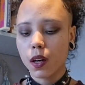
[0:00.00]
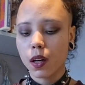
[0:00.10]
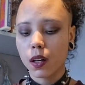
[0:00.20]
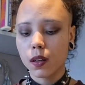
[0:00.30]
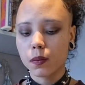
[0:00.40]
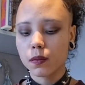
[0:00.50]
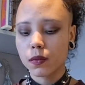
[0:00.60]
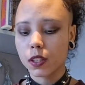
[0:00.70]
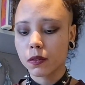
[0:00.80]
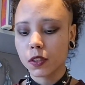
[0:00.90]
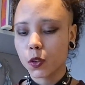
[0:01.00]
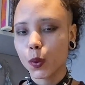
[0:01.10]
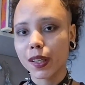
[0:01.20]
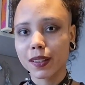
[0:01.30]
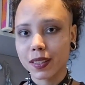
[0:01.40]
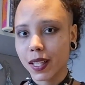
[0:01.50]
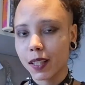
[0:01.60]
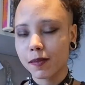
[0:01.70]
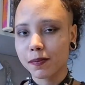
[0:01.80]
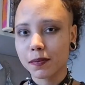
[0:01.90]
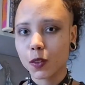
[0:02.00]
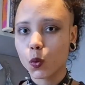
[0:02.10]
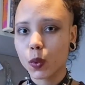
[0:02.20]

of just wearing the same